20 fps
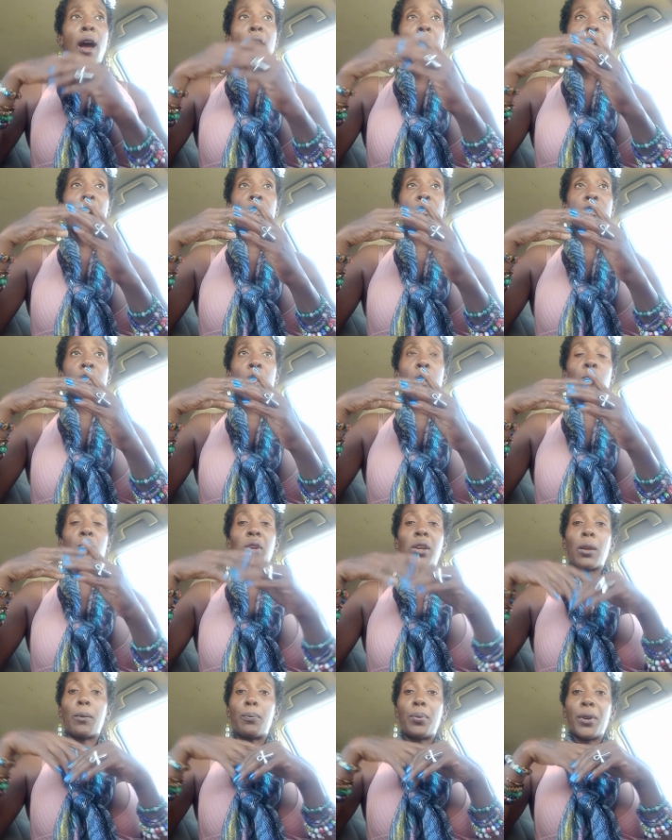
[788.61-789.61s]
Also, we
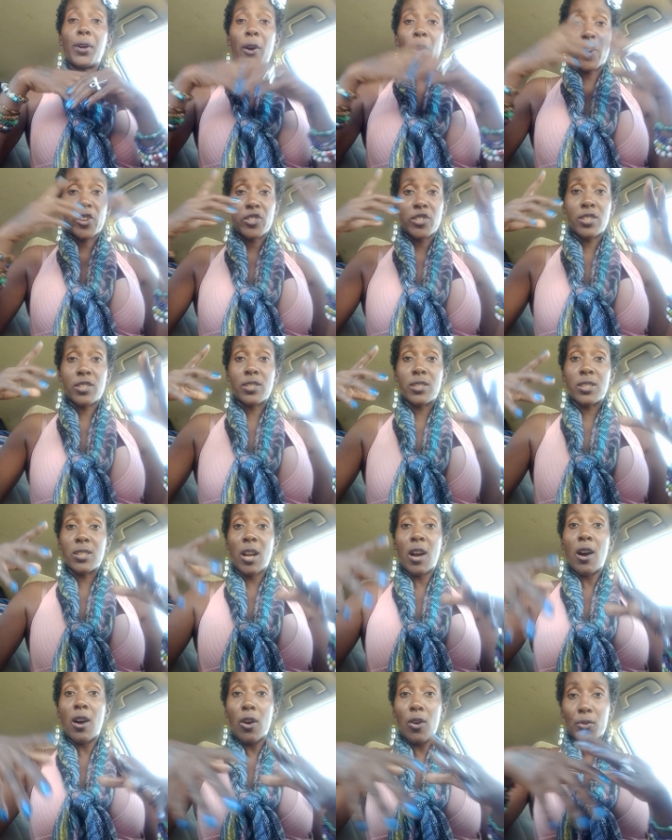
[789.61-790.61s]
can put our
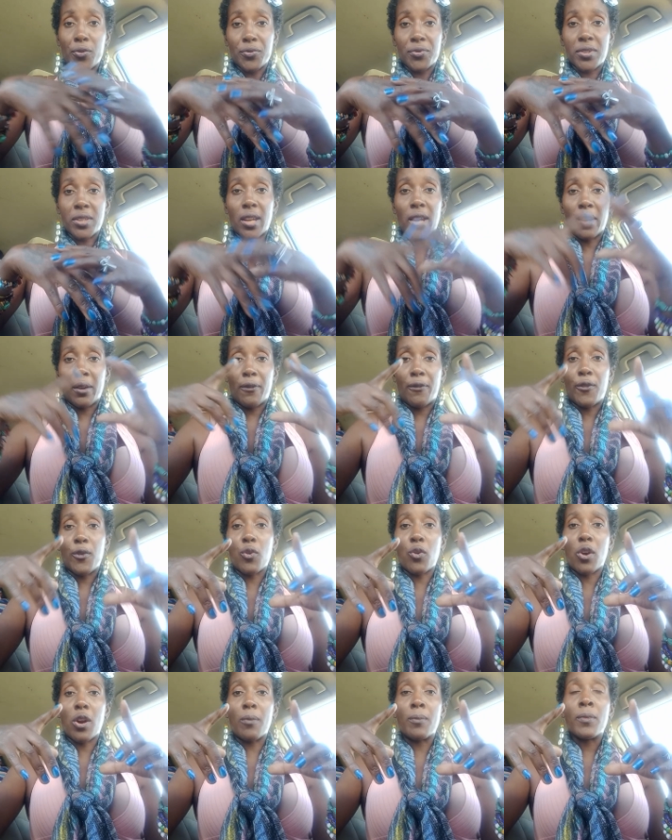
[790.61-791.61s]
stones in a
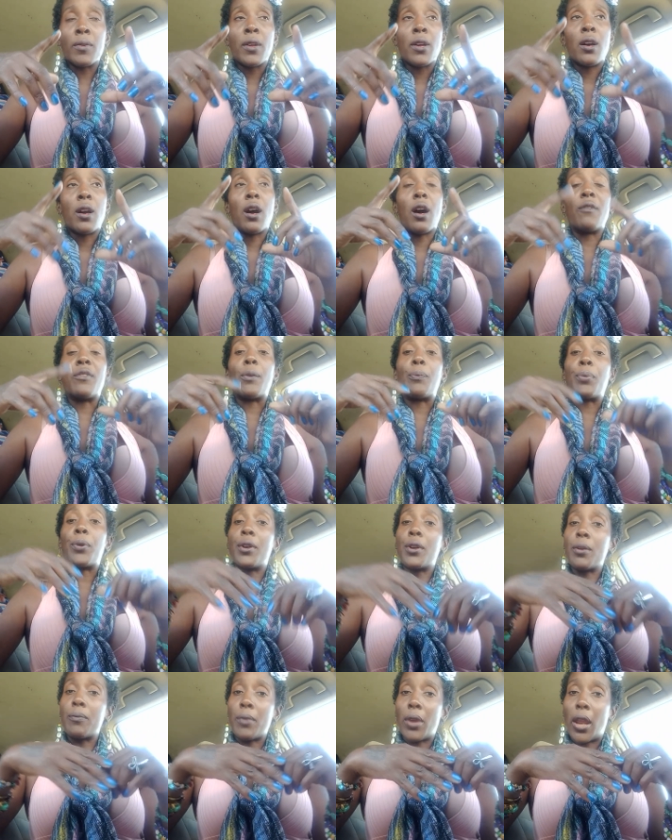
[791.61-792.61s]
form of a
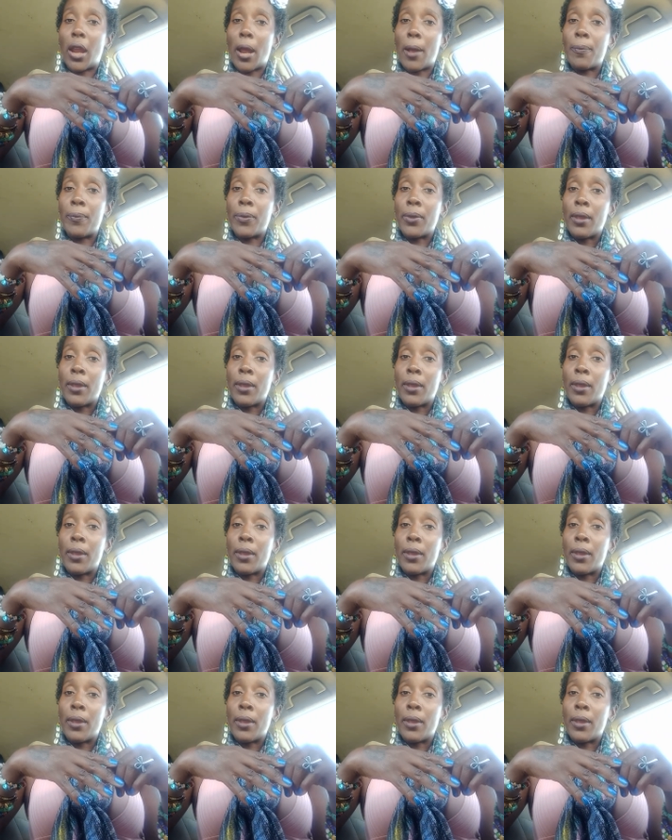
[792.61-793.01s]
pyramid,